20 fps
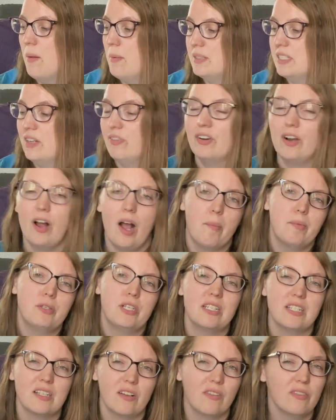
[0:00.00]
different
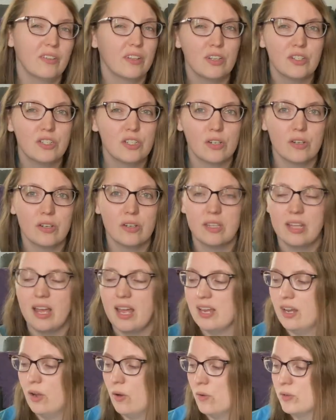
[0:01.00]
options of literature
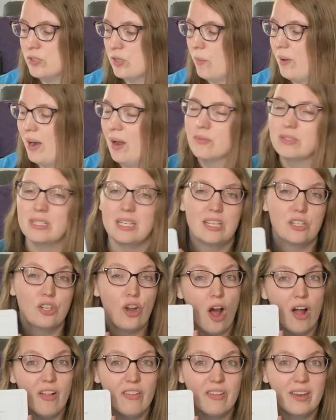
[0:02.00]
that goes around each
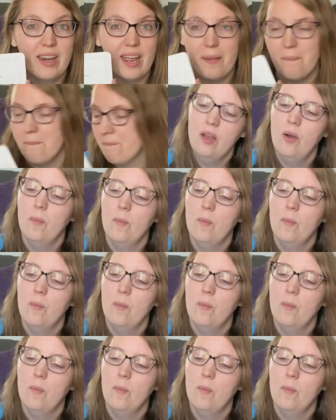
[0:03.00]
holiday.